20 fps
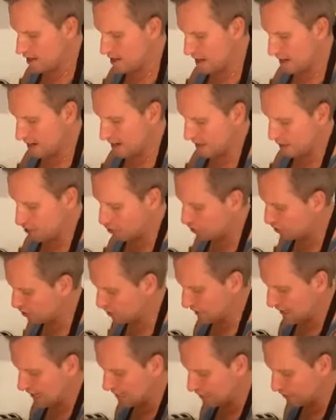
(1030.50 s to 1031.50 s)
and it's just
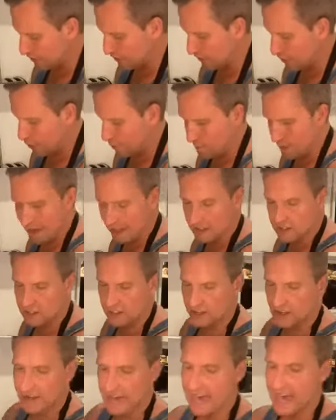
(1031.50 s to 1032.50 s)
the last few bits
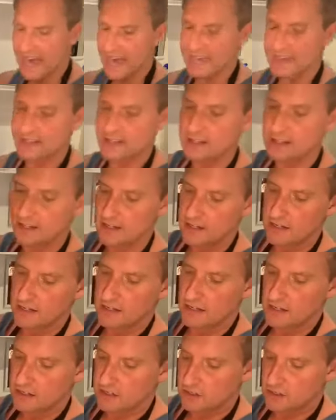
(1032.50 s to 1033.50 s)
that I had,
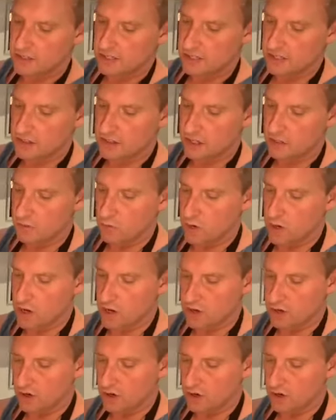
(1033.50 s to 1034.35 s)
so that's going to work